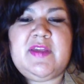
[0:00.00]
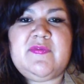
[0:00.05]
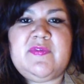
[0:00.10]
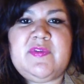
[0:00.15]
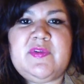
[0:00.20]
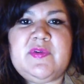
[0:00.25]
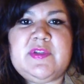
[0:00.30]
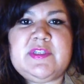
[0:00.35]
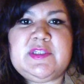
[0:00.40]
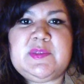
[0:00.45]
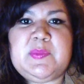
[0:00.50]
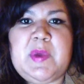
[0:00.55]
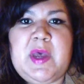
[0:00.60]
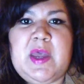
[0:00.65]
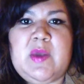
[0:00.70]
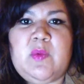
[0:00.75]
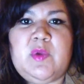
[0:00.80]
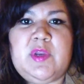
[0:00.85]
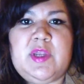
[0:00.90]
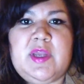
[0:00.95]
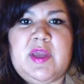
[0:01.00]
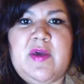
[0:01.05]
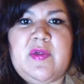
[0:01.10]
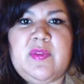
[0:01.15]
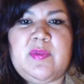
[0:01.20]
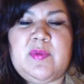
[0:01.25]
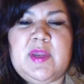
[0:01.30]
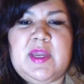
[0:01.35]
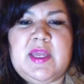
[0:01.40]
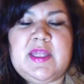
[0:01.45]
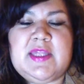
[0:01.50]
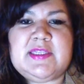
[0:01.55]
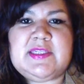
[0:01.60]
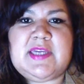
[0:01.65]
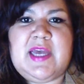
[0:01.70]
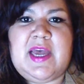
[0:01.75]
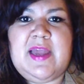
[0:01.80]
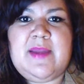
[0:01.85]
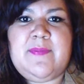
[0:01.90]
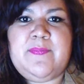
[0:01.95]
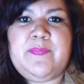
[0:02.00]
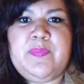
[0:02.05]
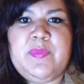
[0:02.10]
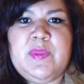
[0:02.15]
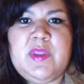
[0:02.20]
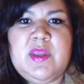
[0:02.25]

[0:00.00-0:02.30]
influenced by Woody Guthrie at the time.